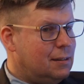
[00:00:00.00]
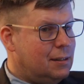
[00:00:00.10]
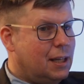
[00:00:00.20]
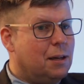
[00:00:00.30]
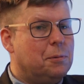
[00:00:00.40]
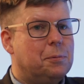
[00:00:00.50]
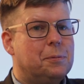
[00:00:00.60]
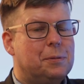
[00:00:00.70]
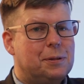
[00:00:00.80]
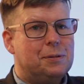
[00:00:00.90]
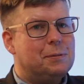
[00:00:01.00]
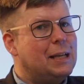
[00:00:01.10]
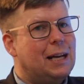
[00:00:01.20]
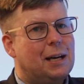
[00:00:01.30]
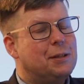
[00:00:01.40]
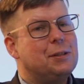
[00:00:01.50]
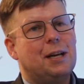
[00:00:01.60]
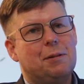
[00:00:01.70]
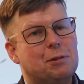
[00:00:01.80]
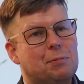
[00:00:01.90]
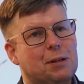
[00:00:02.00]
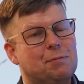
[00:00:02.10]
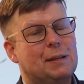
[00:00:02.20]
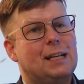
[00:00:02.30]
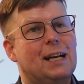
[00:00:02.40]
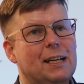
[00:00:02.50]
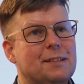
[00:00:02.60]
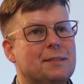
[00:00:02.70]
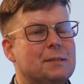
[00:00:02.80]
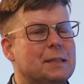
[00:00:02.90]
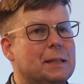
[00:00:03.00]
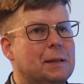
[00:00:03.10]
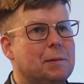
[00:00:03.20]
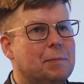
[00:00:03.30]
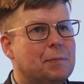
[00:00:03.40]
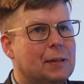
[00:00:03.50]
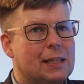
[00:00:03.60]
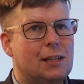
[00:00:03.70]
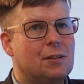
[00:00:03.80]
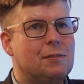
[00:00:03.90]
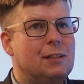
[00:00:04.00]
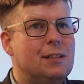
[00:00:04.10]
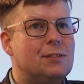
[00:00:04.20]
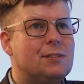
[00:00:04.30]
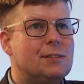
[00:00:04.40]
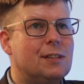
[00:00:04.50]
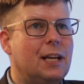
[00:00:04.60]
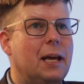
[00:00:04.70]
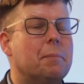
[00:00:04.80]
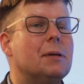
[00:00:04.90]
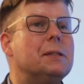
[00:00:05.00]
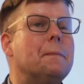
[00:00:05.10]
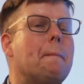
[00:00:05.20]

Yeah, together with one of my clients, I cannot release the name, but